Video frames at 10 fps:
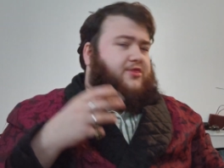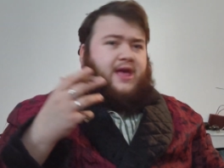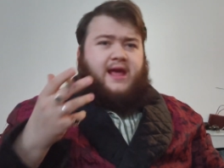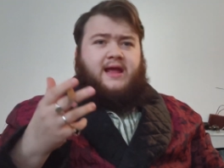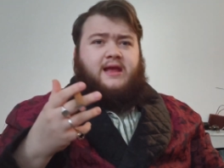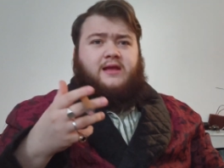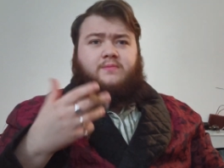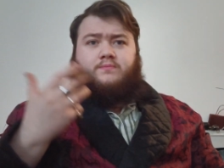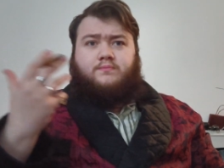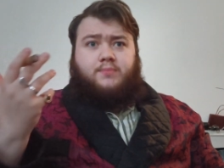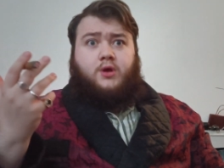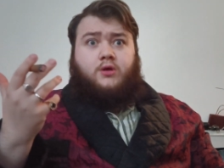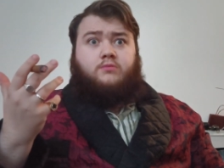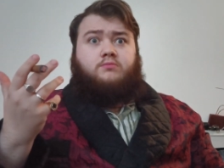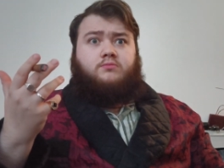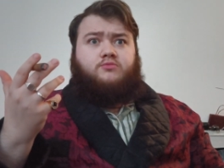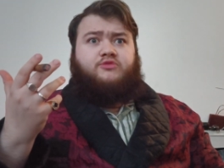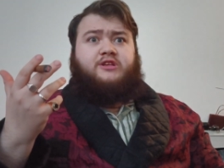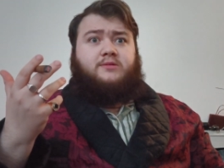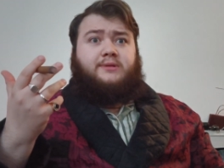They burn
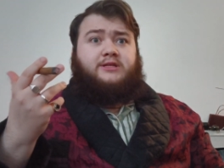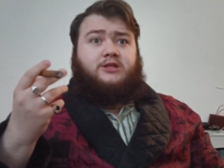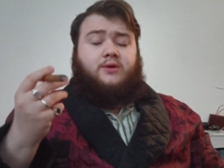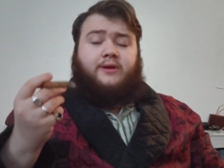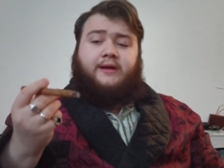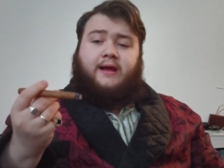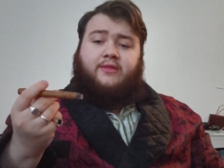reasonably slowly,